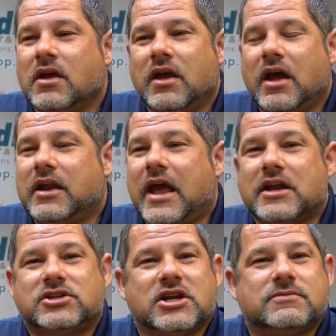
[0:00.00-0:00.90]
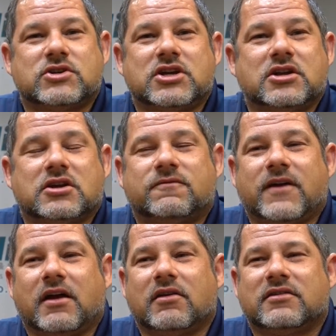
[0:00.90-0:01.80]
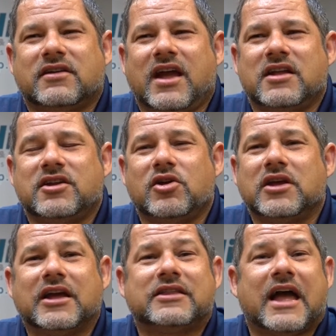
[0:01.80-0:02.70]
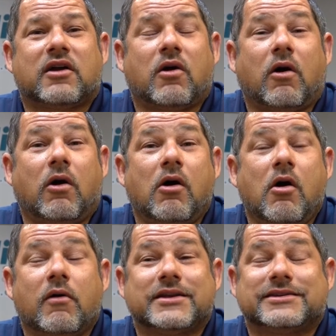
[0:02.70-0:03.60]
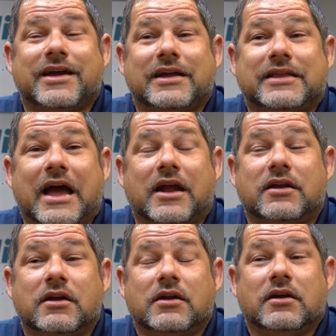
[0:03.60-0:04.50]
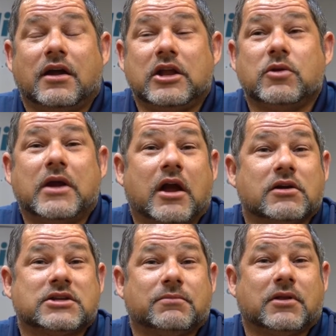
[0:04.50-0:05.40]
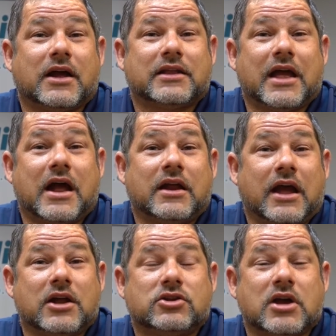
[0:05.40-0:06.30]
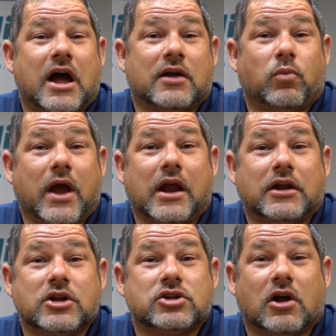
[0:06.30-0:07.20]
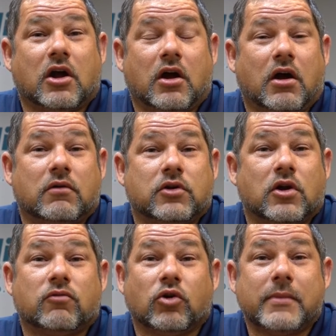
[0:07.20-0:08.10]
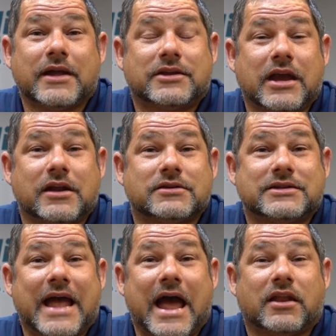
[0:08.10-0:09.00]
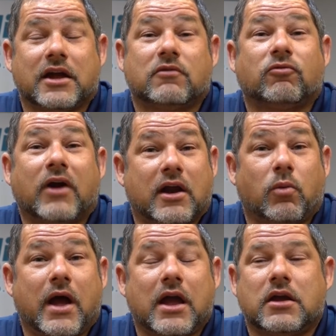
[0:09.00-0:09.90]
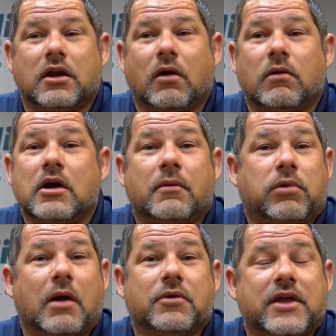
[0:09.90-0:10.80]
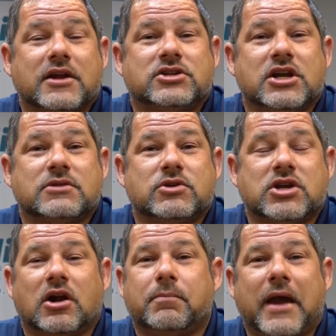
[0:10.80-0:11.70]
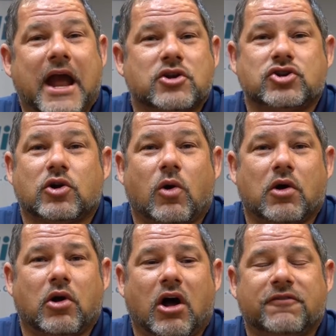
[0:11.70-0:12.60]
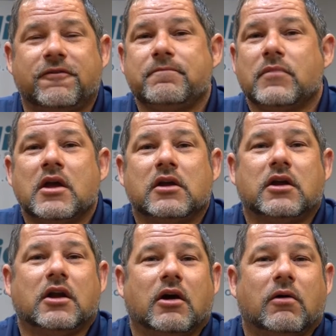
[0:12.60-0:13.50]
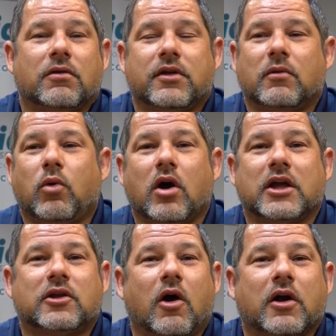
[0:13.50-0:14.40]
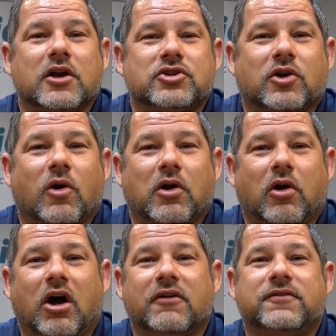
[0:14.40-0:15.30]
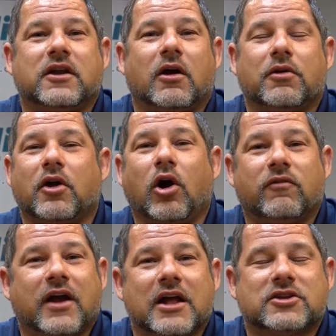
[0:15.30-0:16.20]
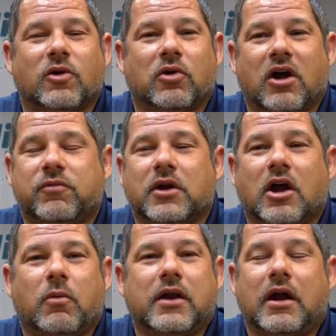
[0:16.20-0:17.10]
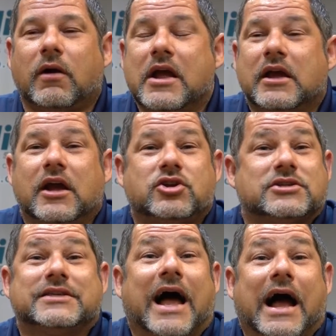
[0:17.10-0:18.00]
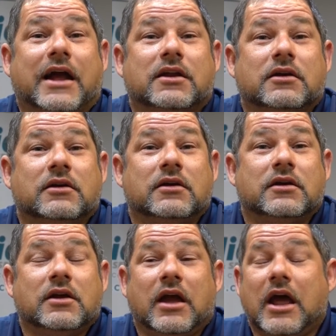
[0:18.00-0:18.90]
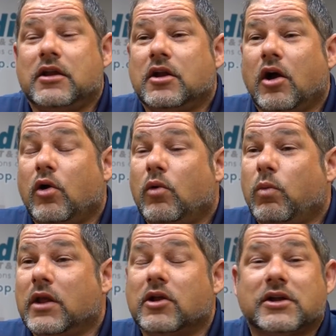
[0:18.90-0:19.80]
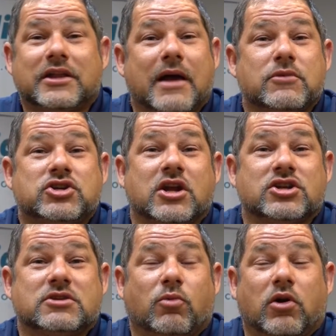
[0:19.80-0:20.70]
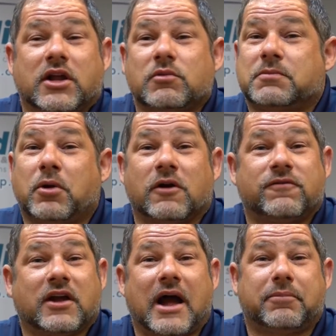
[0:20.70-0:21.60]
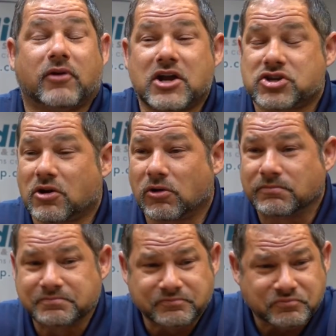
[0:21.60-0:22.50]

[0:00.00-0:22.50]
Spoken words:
and the anesthesia machine just fails. And, you know, you get that call, it's like that, and you hear something like that, hey, John, Wade, I need you to, you know, room 18 stat, like right away, you know, problem with the anesthesia machine, our pagers are going off, you know, the walkie-talkies are going off, you know, the overhead's going off. We go in there, it just died. And, you know, we looked at that machine this morning, it was perfect operational.